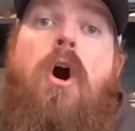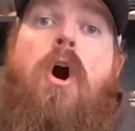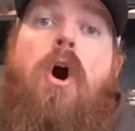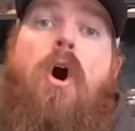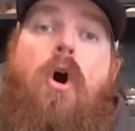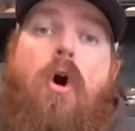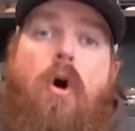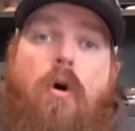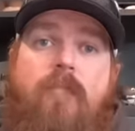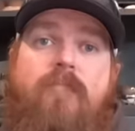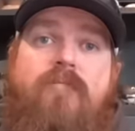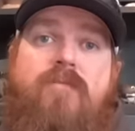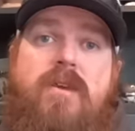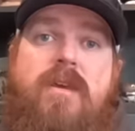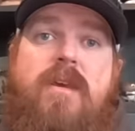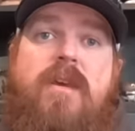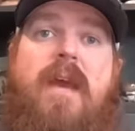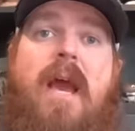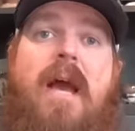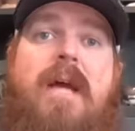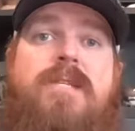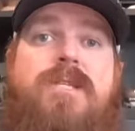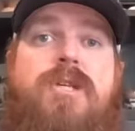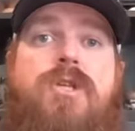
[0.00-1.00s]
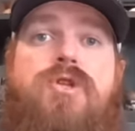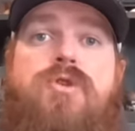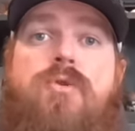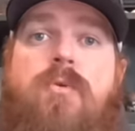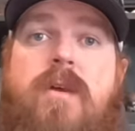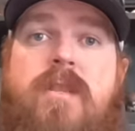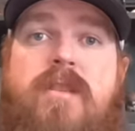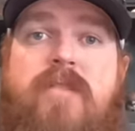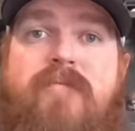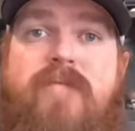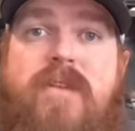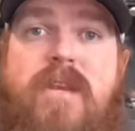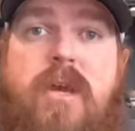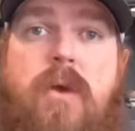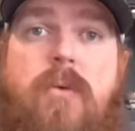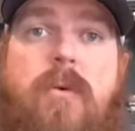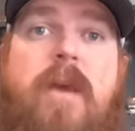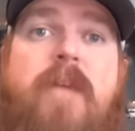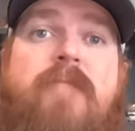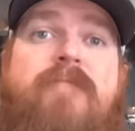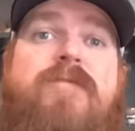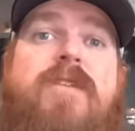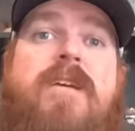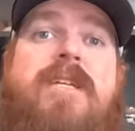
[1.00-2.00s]
Hopefully you guys enjoyed the video.
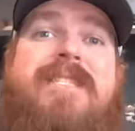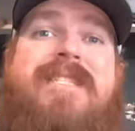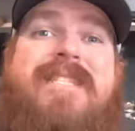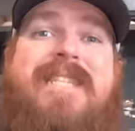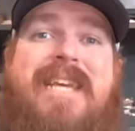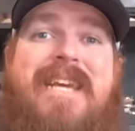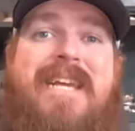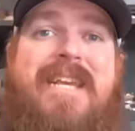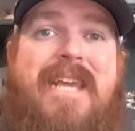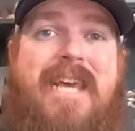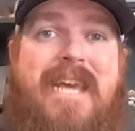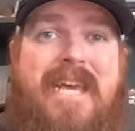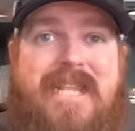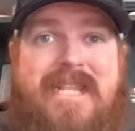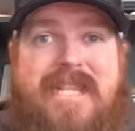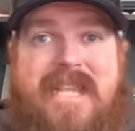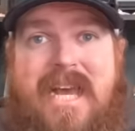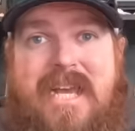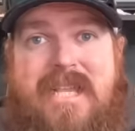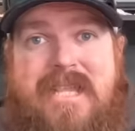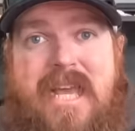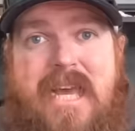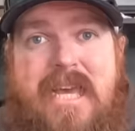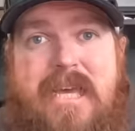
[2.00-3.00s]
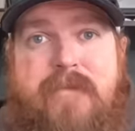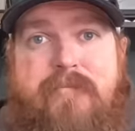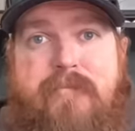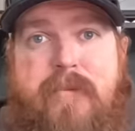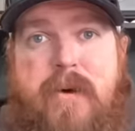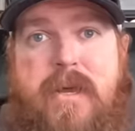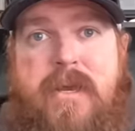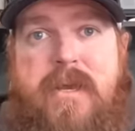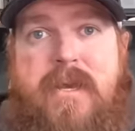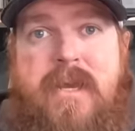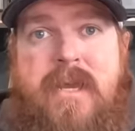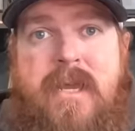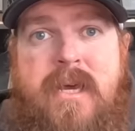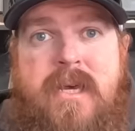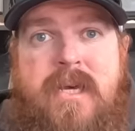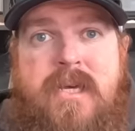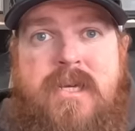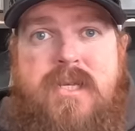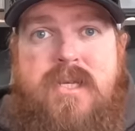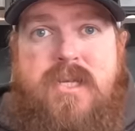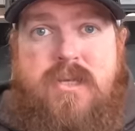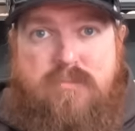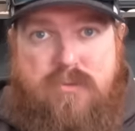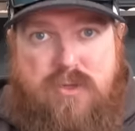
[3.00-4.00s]
If you did, hit that like button,
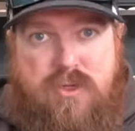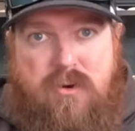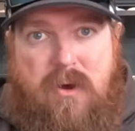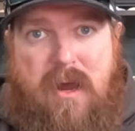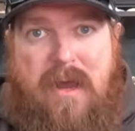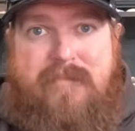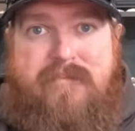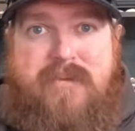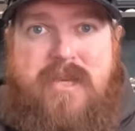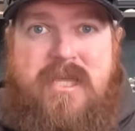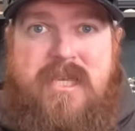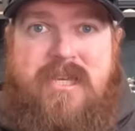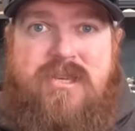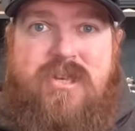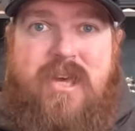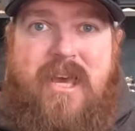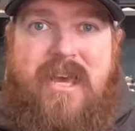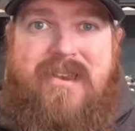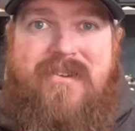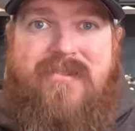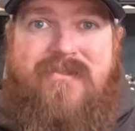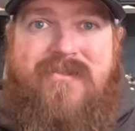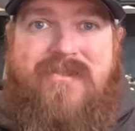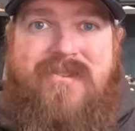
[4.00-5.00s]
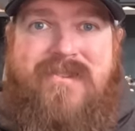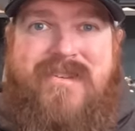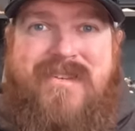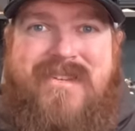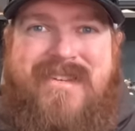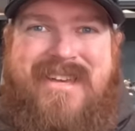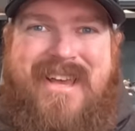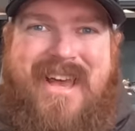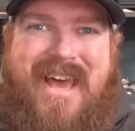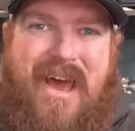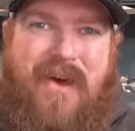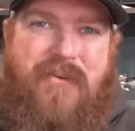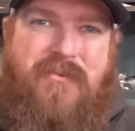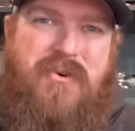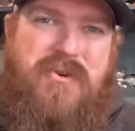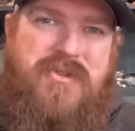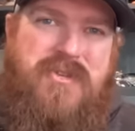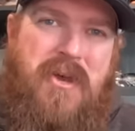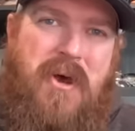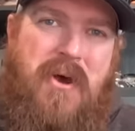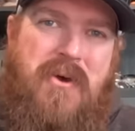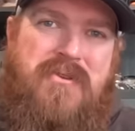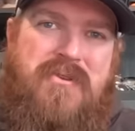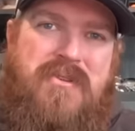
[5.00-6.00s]
subscribe to the channel, and we'll
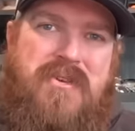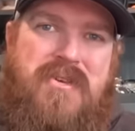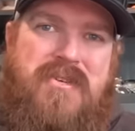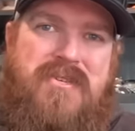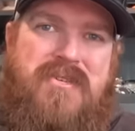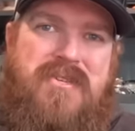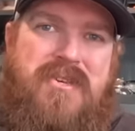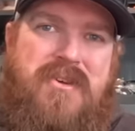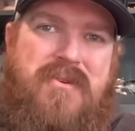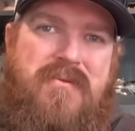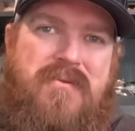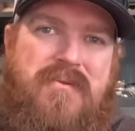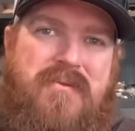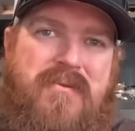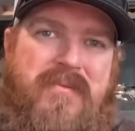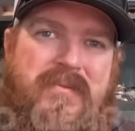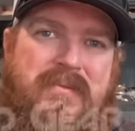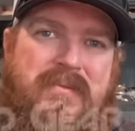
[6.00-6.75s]
talk to you soon.